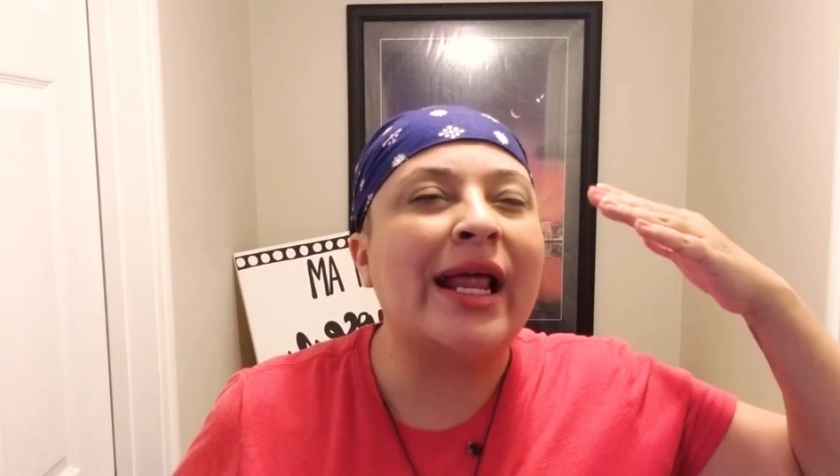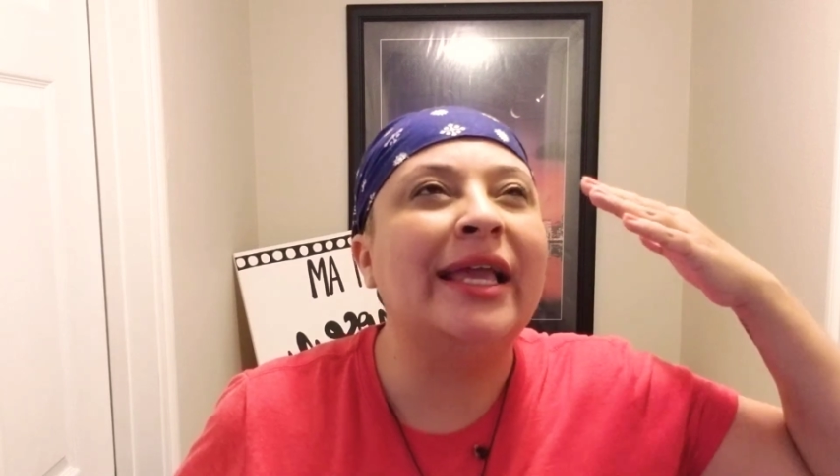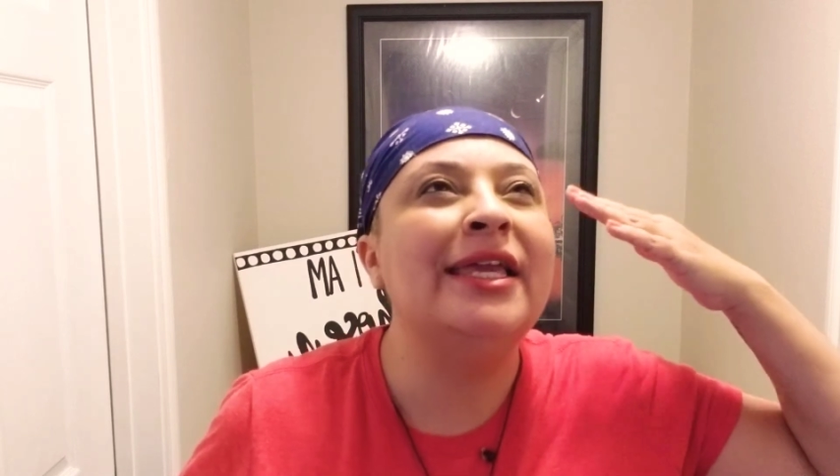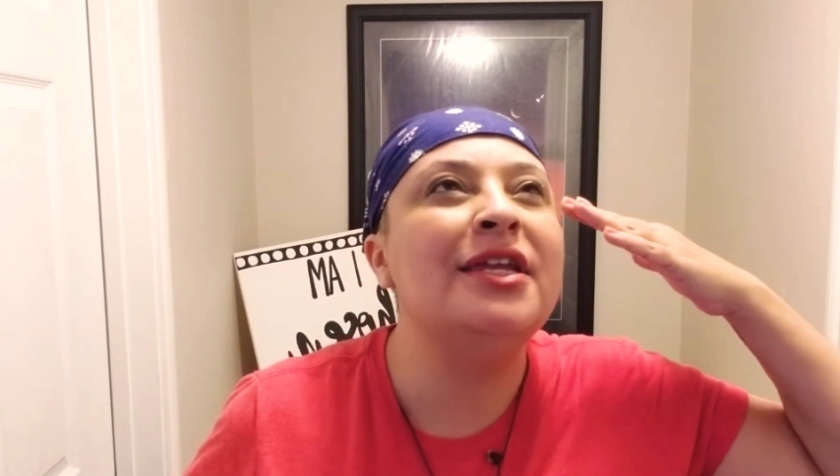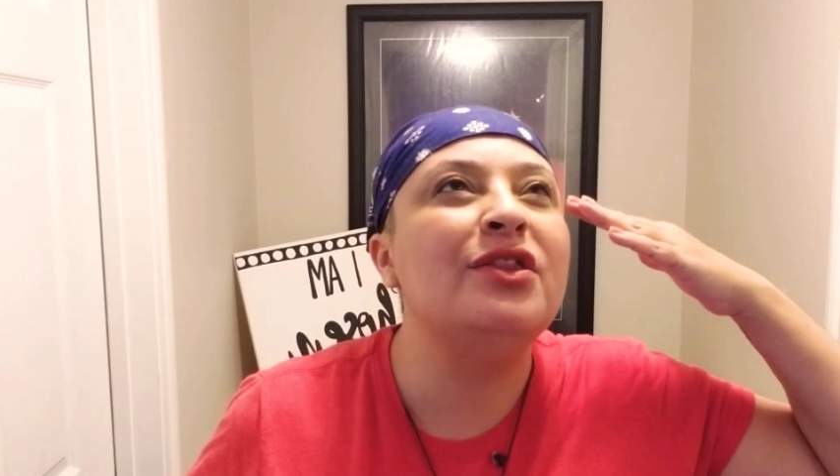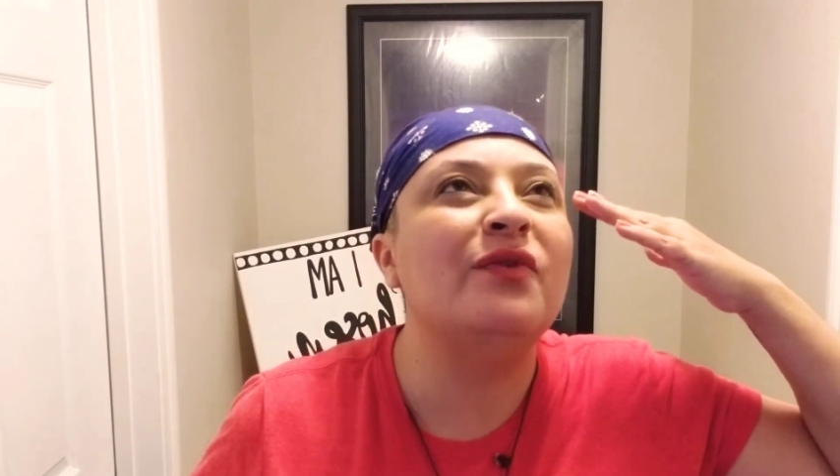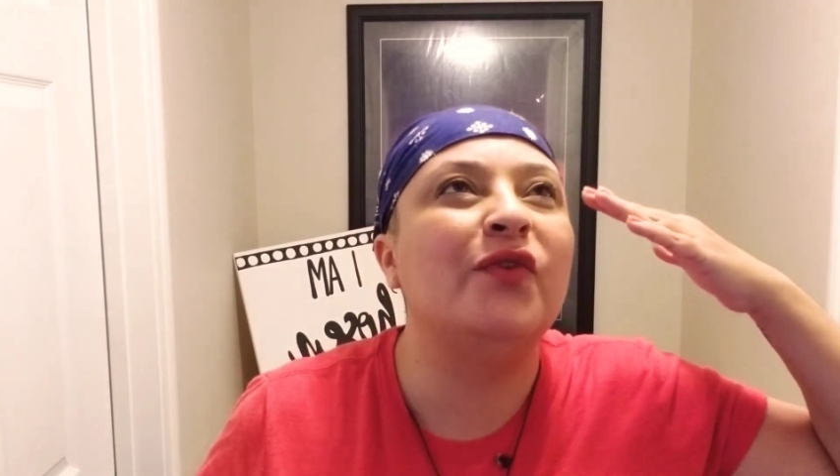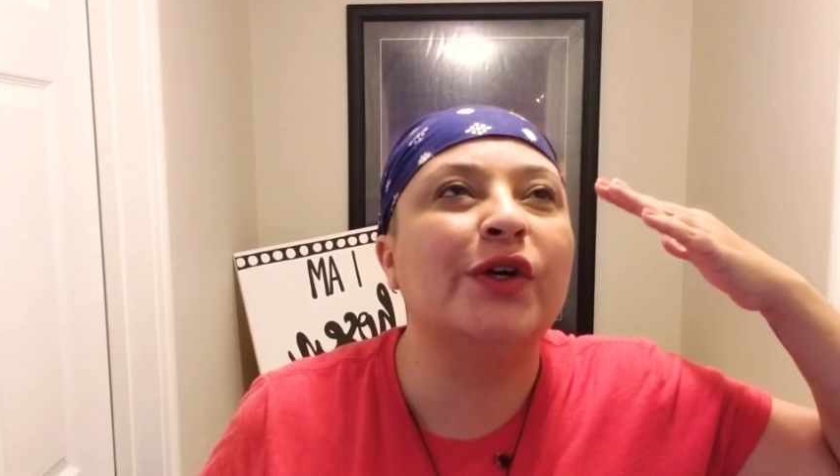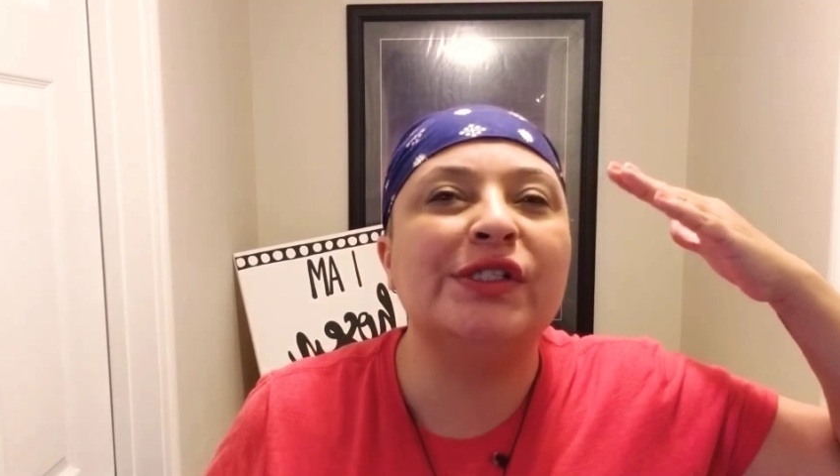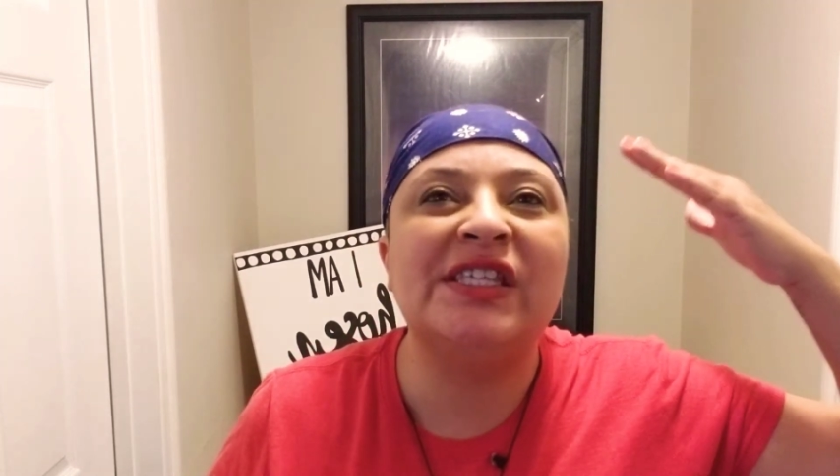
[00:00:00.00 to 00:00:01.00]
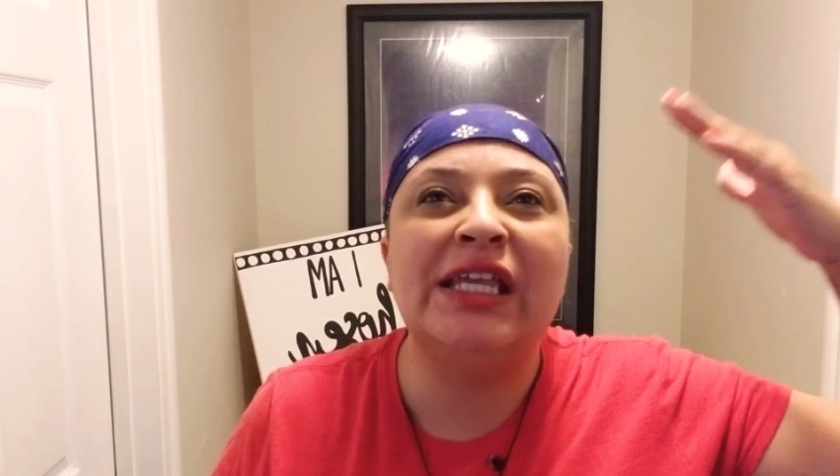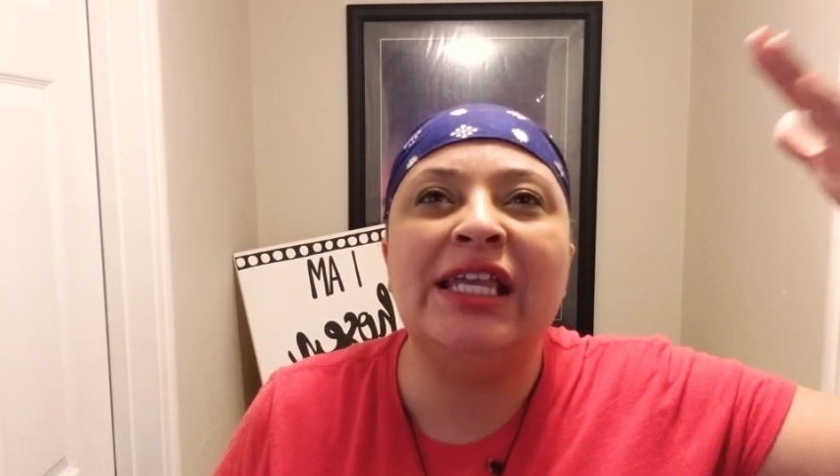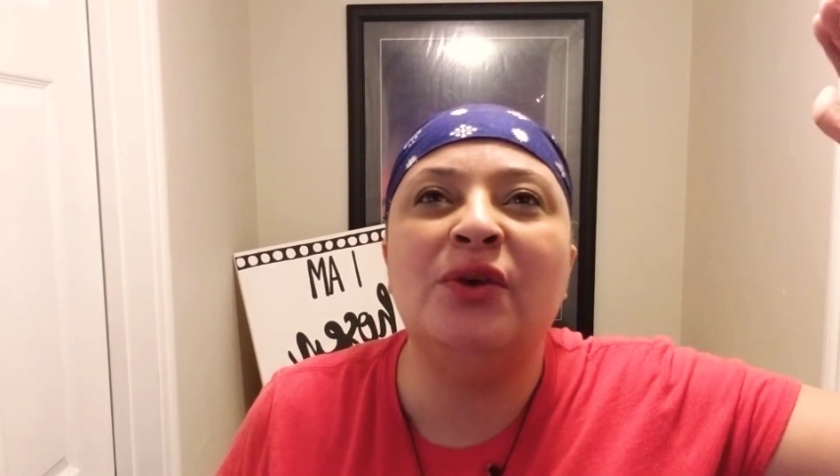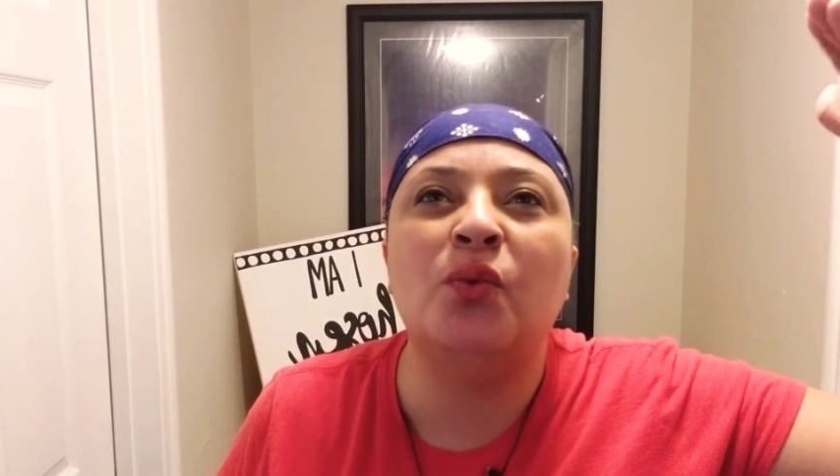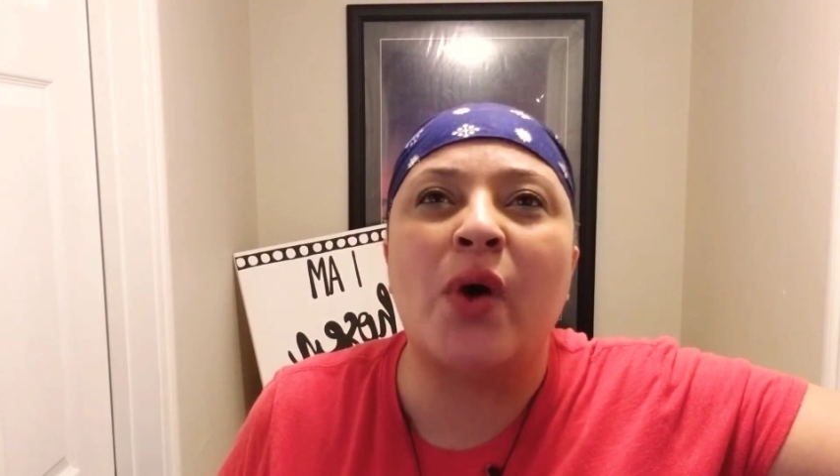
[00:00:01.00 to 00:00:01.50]
I hear the verse,
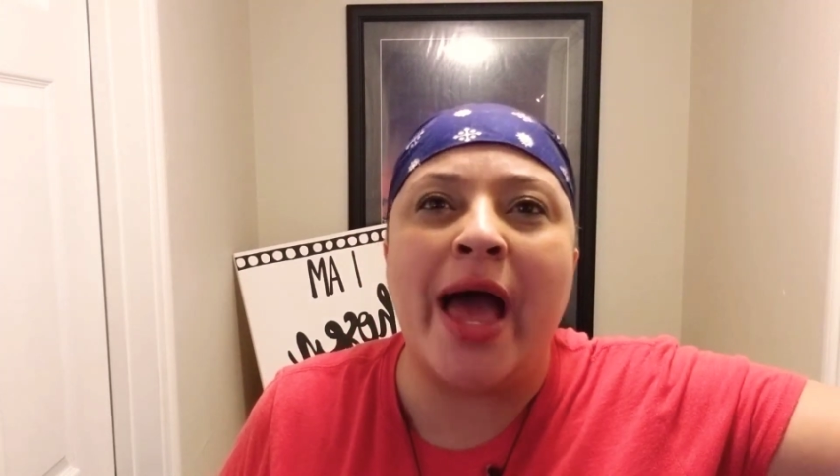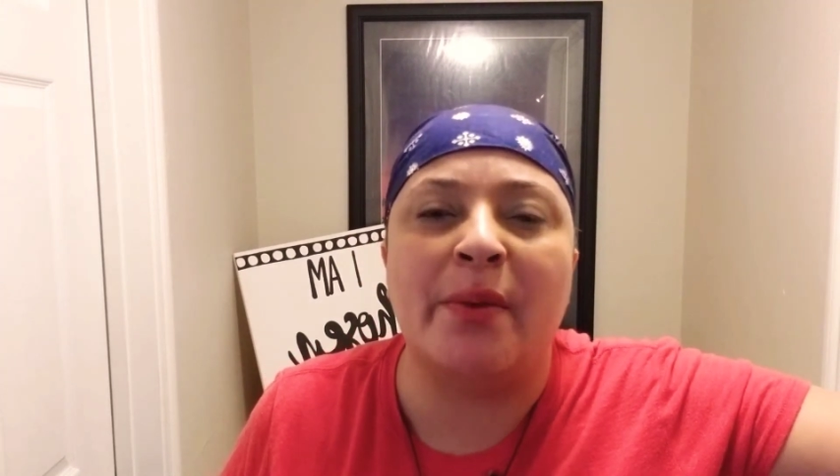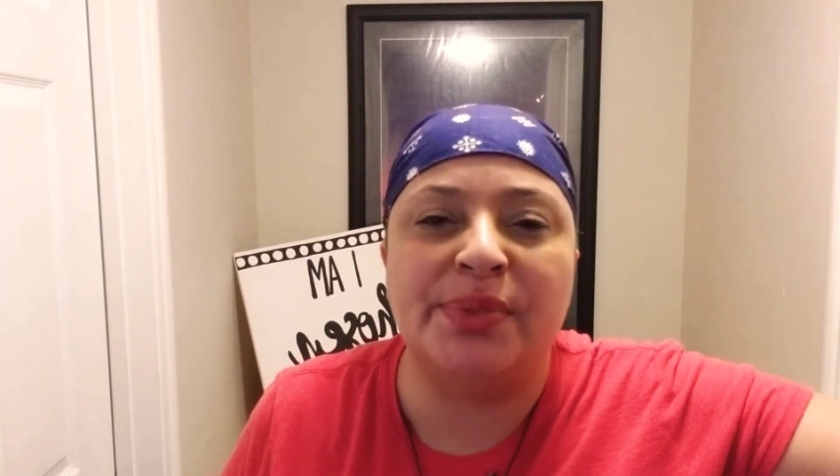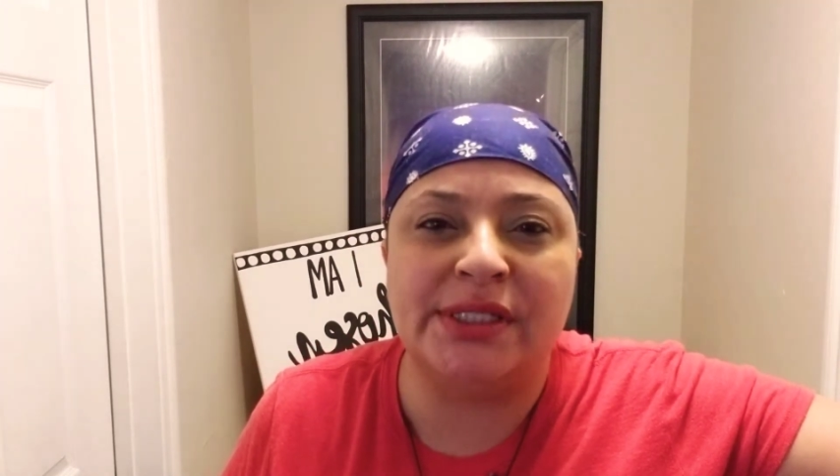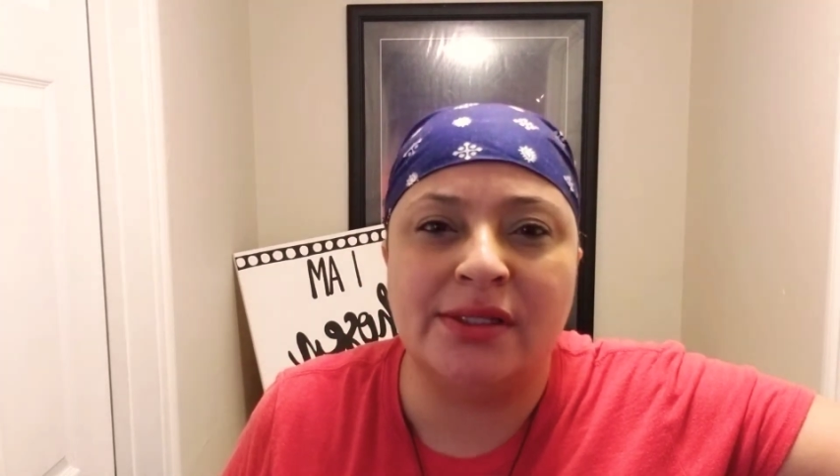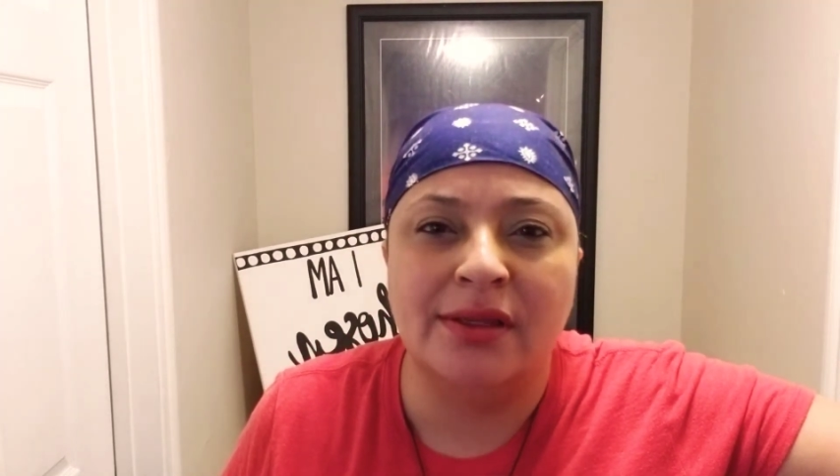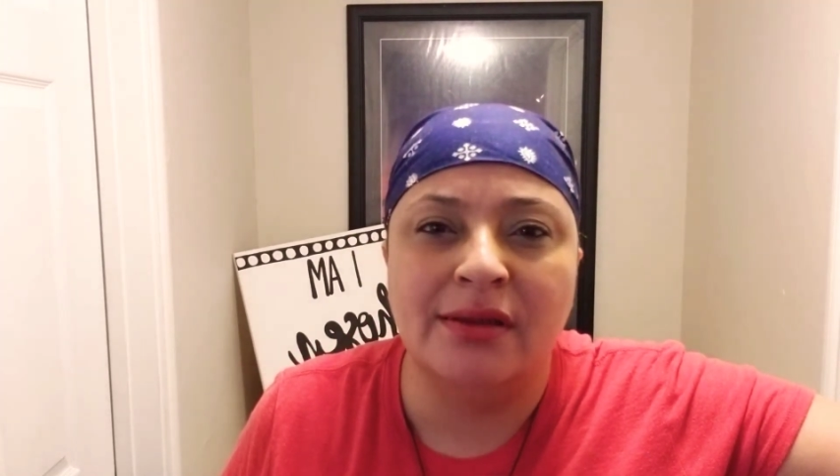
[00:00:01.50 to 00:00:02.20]
he wept.